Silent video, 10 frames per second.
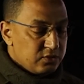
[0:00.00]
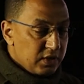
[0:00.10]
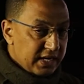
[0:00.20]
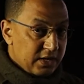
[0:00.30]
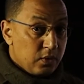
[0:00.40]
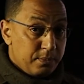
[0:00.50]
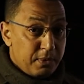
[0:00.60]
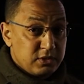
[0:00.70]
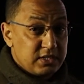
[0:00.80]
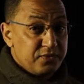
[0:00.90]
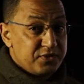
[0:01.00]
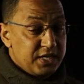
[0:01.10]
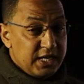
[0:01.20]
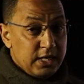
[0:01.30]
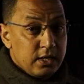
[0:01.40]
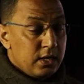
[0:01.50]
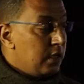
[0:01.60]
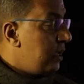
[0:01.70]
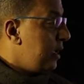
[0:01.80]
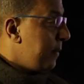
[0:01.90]
Equal positive 3.
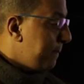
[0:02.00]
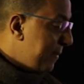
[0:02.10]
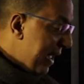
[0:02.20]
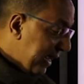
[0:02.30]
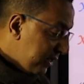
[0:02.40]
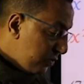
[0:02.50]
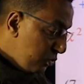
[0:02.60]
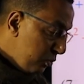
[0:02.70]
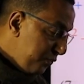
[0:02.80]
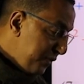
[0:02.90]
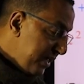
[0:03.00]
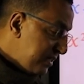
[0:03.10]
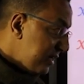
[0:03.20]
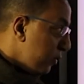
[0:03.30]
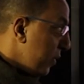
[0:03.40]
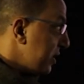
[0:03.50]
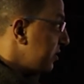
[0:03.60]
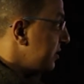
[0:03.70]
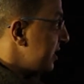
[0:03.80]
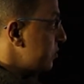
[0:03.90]
Back to first
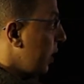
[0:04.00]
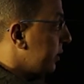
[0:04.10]
equation, this